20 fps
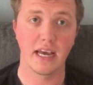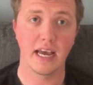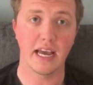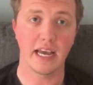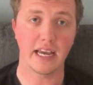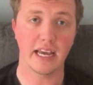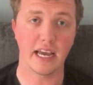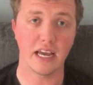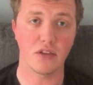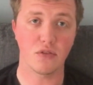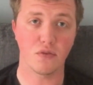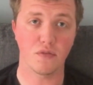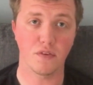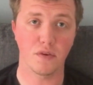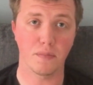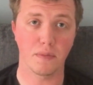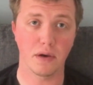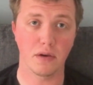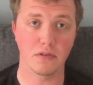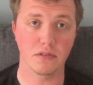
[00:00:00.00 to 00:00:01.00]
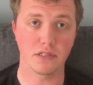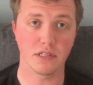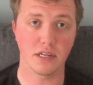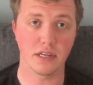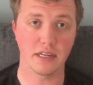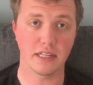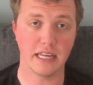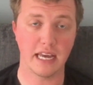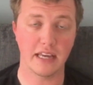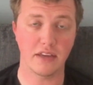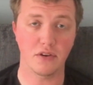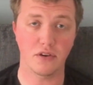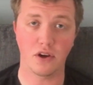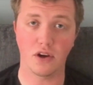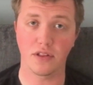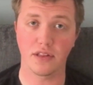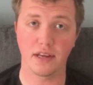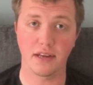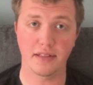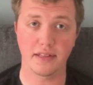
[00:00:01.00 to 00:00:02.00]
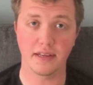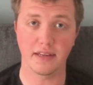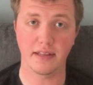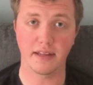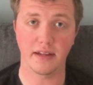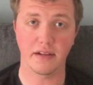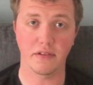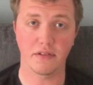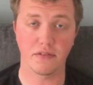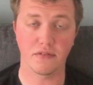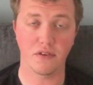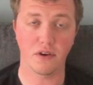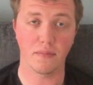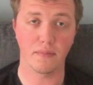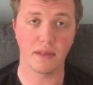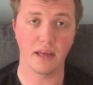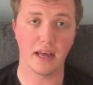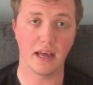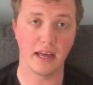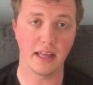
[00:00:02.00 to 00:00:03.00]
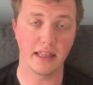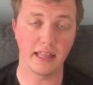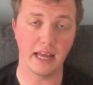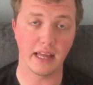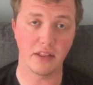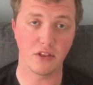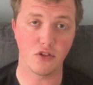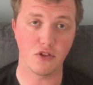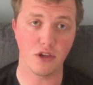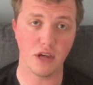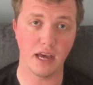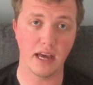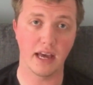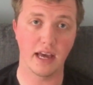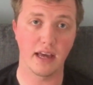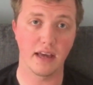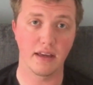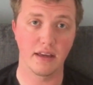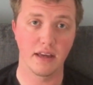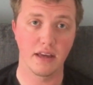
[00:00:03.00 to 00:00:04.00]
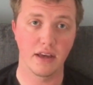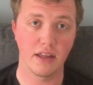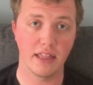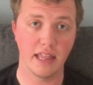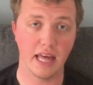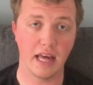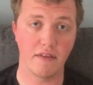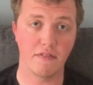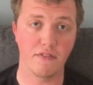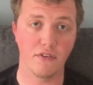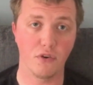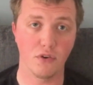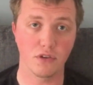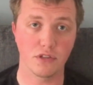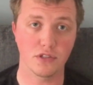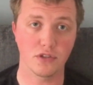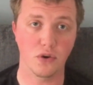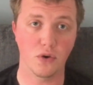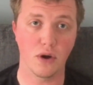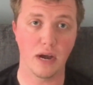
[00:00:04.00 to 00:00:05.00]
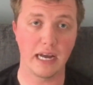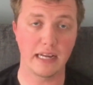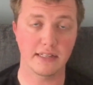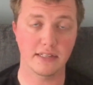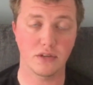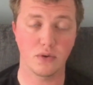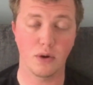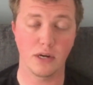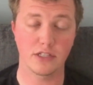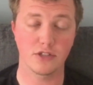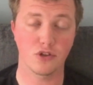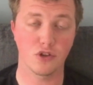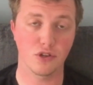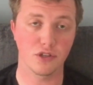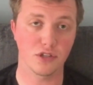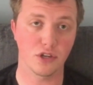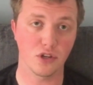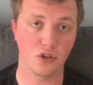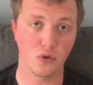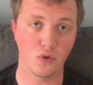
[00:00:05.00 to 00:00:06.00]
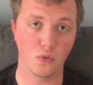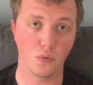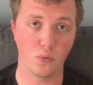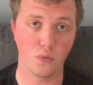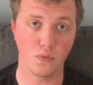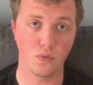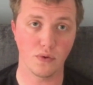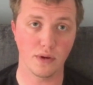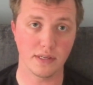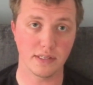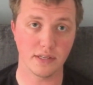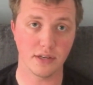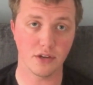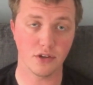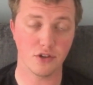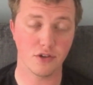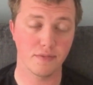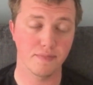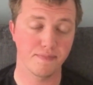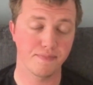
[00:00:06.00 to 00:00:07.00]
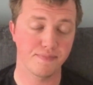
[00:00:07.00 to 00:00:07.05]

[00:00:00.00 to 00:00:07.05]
engage with your poster, get your contact details from that, and then share their thoughts or ask questions on your research.